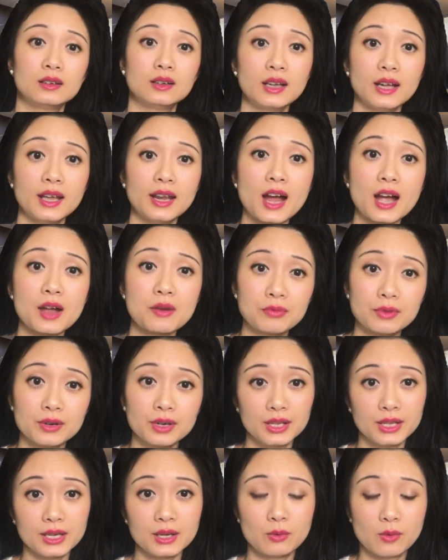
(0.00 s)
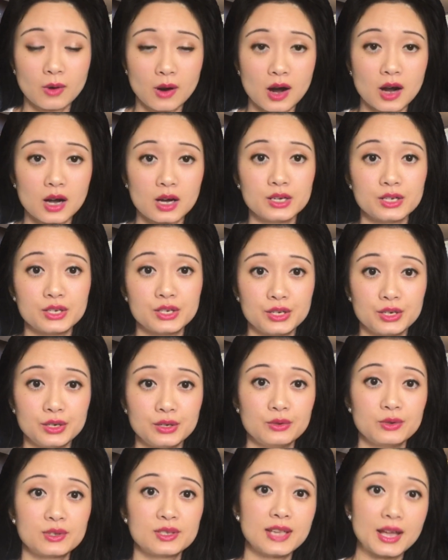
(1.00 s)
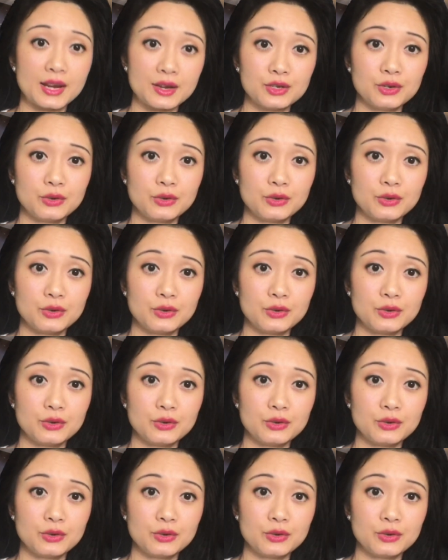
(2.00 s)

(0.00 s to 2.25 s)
And I really want to send